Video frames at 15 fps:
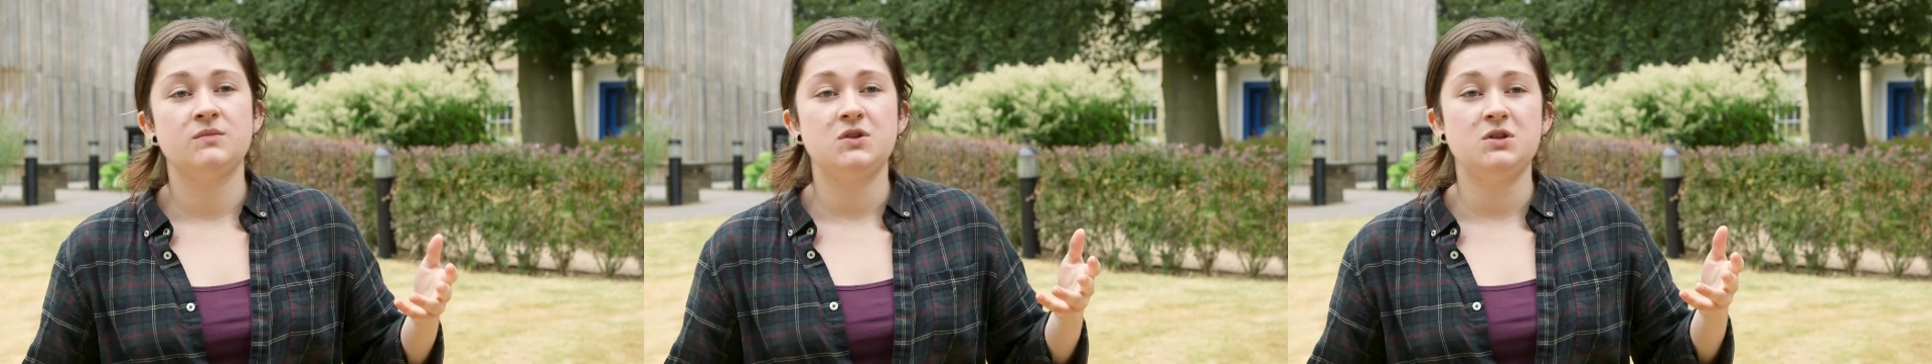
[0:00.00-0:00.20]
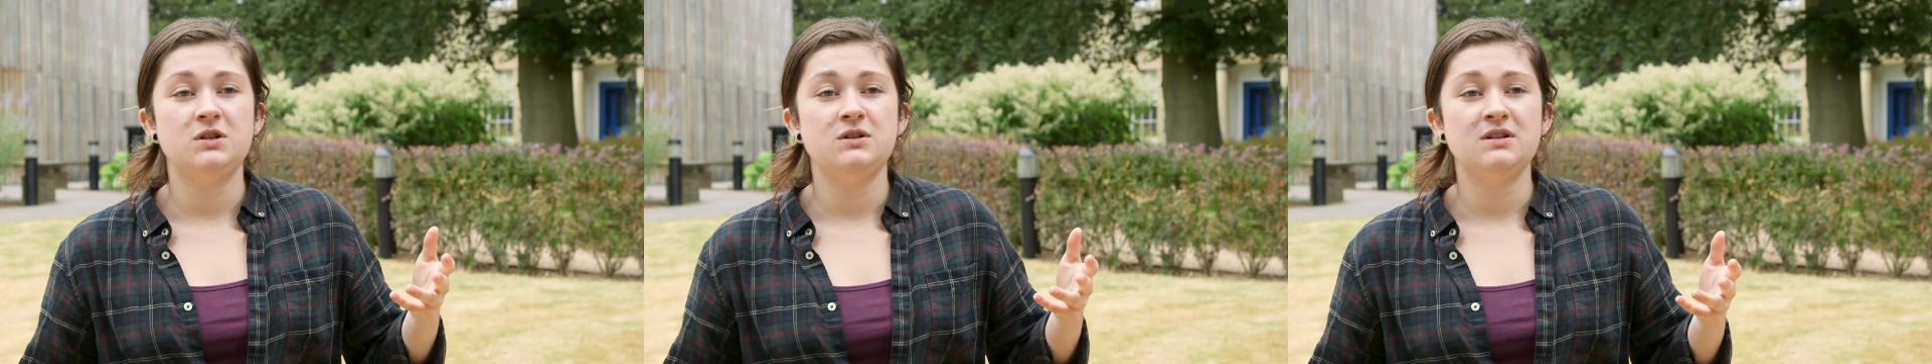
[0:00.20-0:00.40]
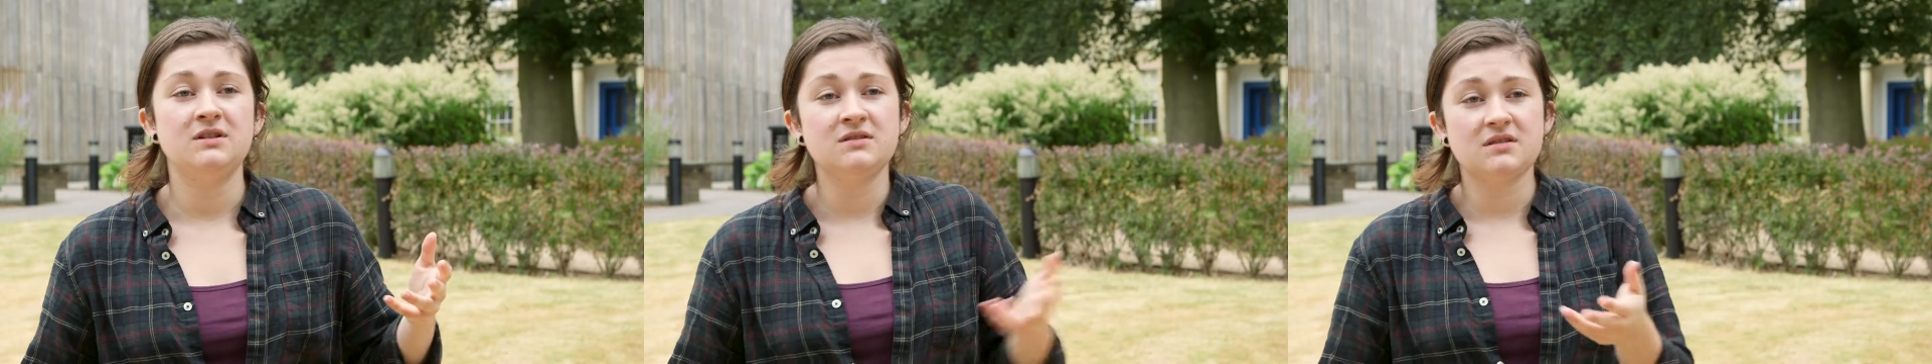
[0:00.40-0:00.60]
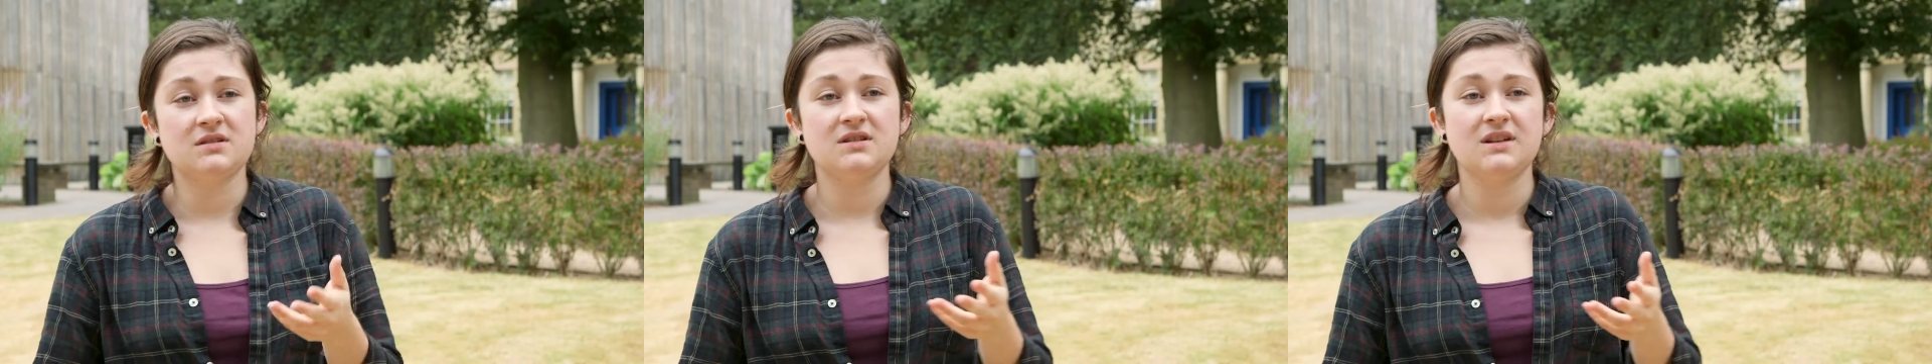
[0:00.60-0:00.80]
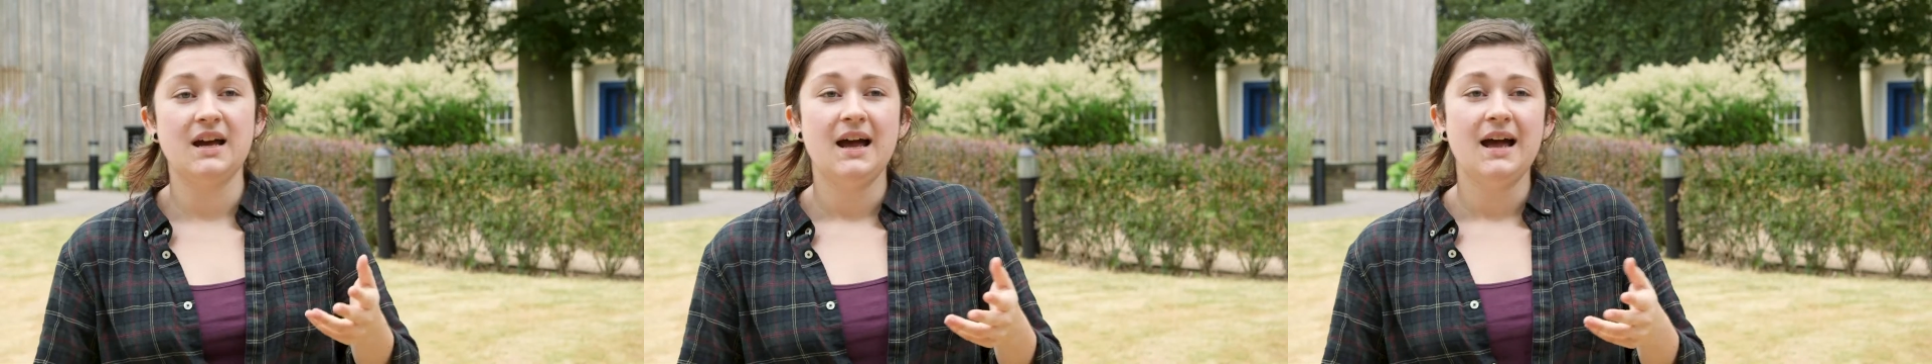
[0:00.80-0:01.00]

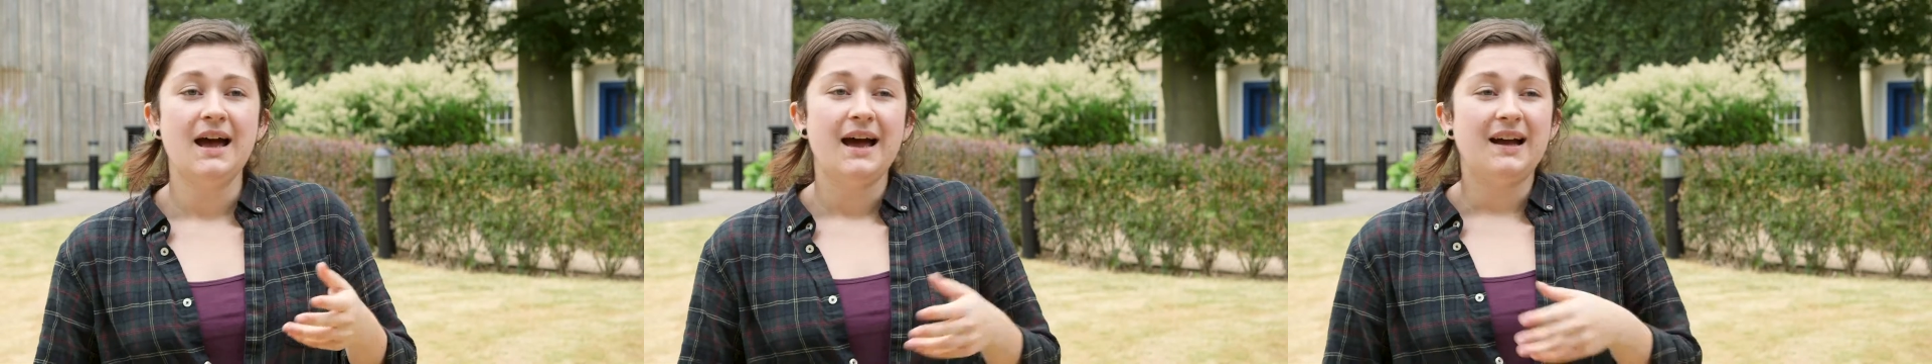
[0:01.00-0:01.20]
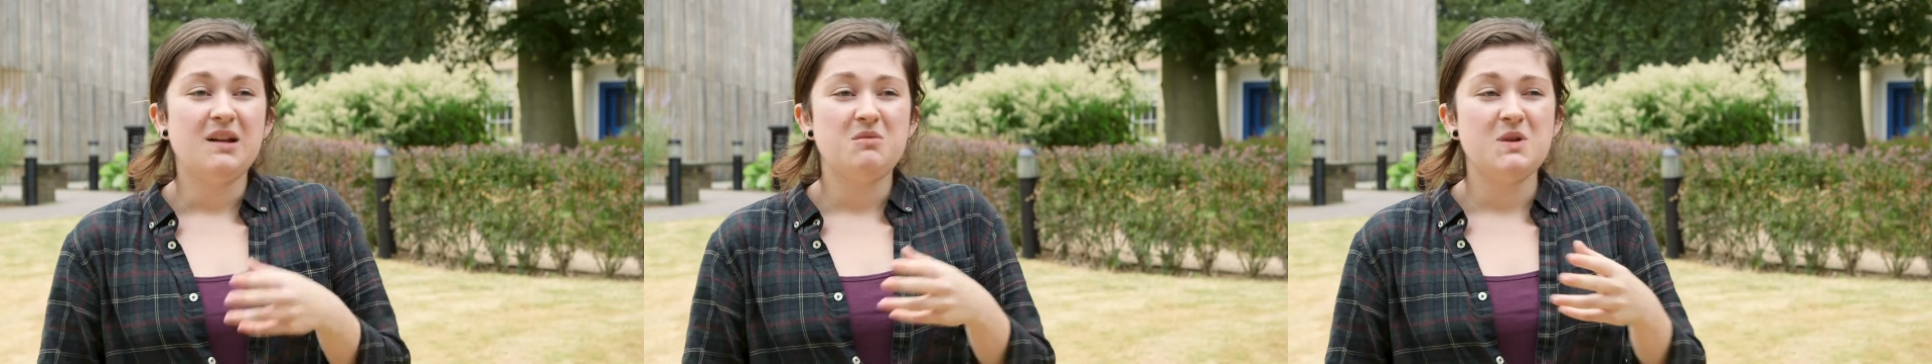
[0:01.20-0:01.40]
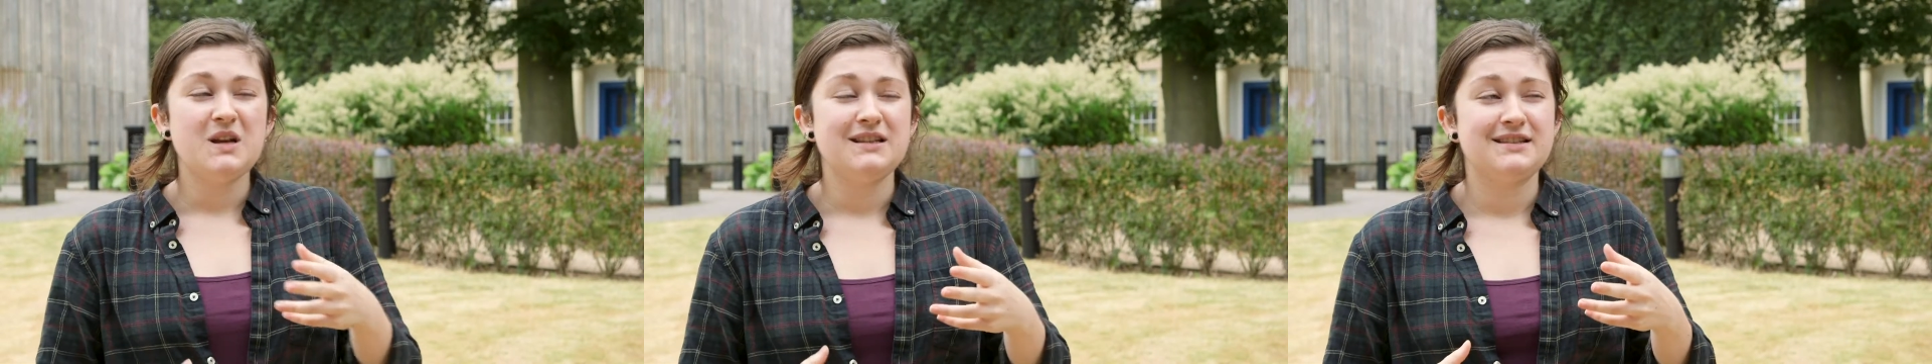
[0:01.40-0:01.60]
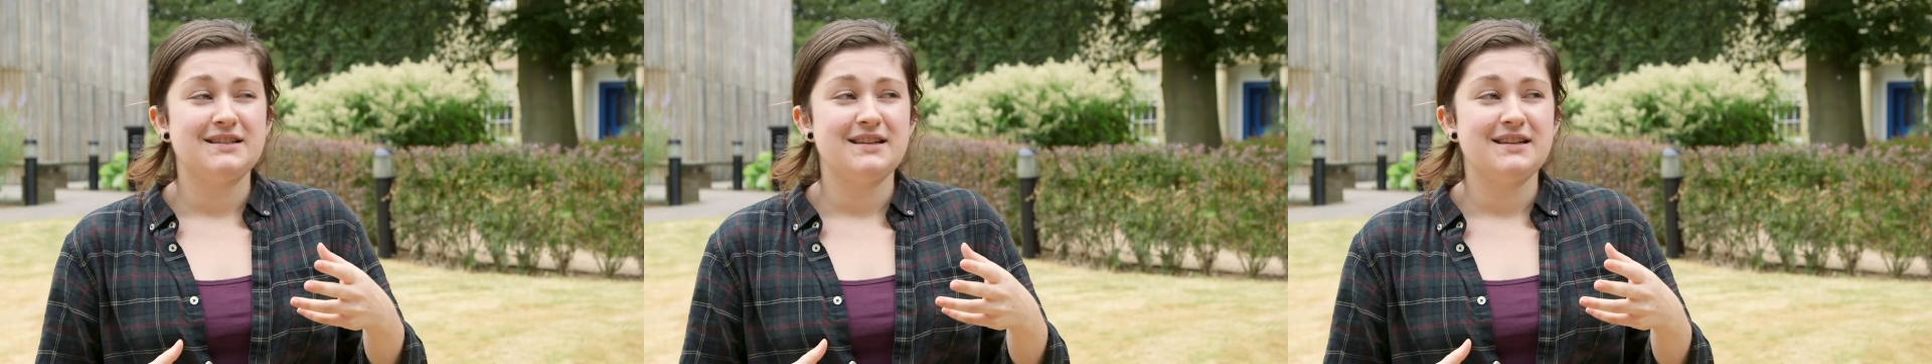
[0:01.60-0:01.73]
students, and it means